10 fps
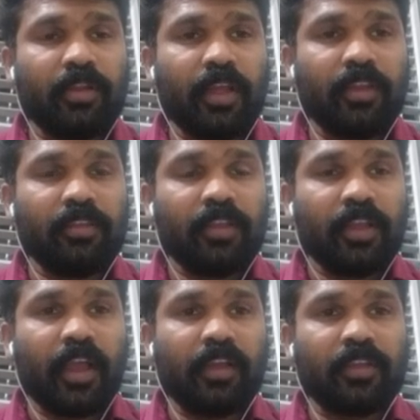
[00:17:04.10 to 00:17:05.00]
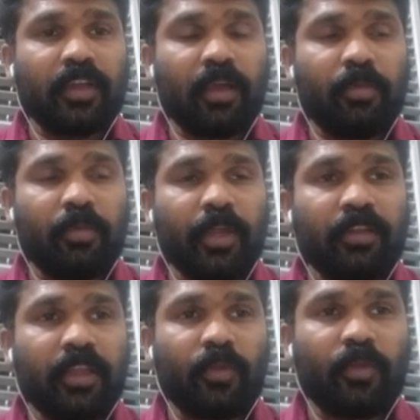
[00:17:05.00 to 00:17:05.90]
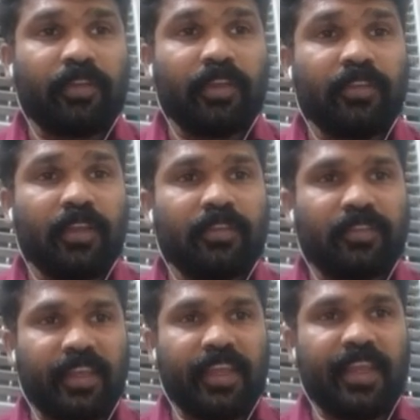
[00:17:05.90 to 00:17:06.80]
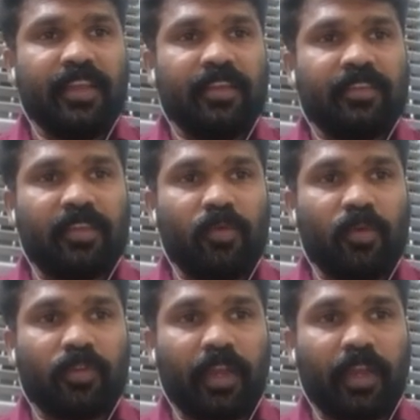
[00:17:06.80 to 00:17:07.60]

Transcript: that is calcium carbonate, equation is CaCO3.